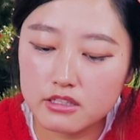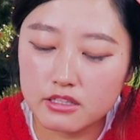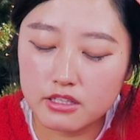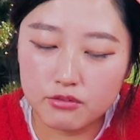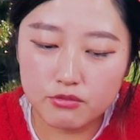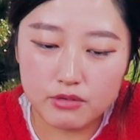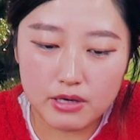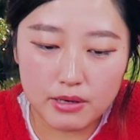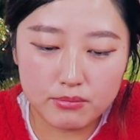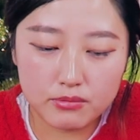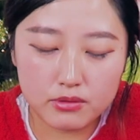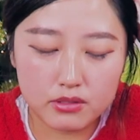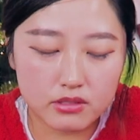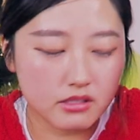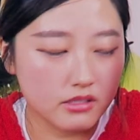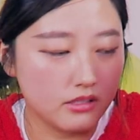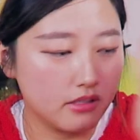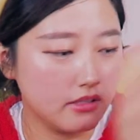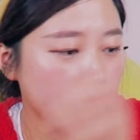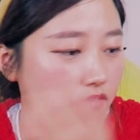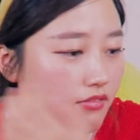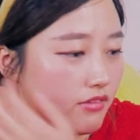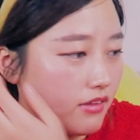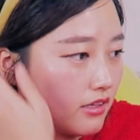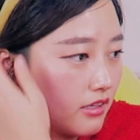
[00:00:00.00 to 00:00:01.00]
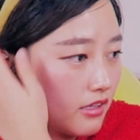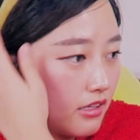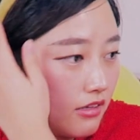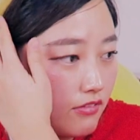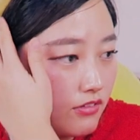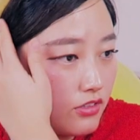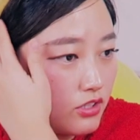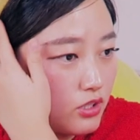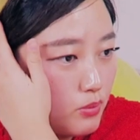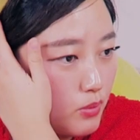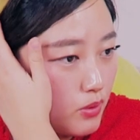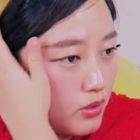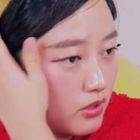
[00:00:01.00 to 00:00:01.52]
they wrapped the gift and
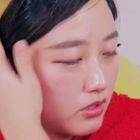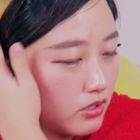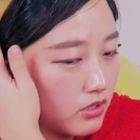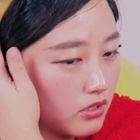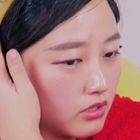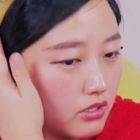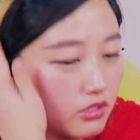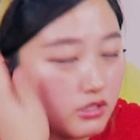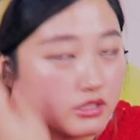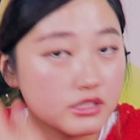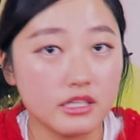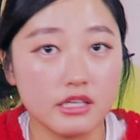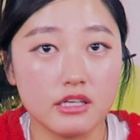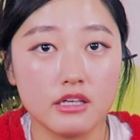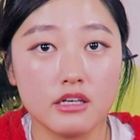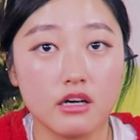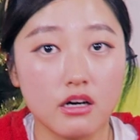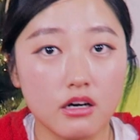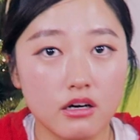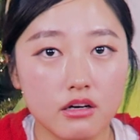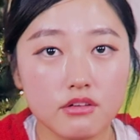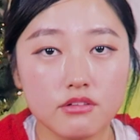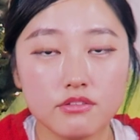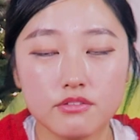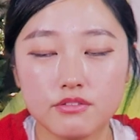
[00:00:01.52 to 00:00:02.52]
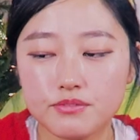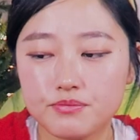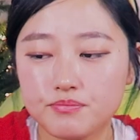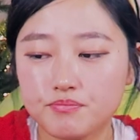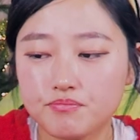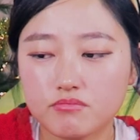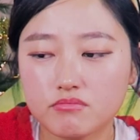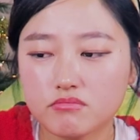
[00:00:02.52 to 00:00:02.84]
give it to me the day of.